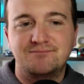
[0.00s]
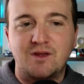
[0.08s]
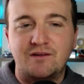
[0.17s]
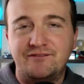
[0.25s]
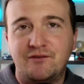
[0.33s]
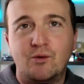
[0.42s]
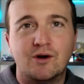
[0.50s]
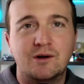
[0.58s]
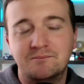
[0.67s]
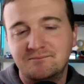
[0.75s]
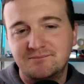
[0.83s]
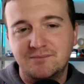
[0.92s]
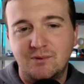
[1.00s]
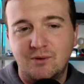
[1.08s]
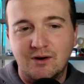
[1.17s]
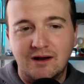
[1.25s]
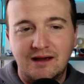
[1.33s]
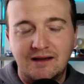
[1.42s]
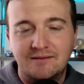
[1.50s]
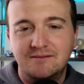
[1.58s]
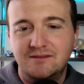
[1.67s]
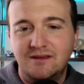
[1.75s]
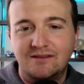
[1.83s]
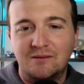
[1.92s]
form or
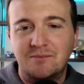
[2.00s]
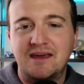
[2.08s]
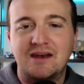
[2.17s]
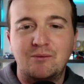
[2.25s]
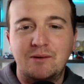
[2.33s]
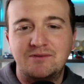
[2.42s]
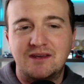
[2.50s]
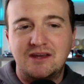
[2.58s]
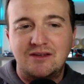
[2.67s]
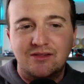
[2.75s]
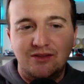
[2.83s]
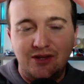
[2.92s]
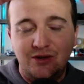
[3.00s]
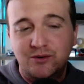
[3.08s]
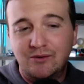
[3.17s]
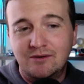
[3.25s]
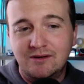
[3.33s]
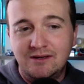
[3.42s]
something on a website, you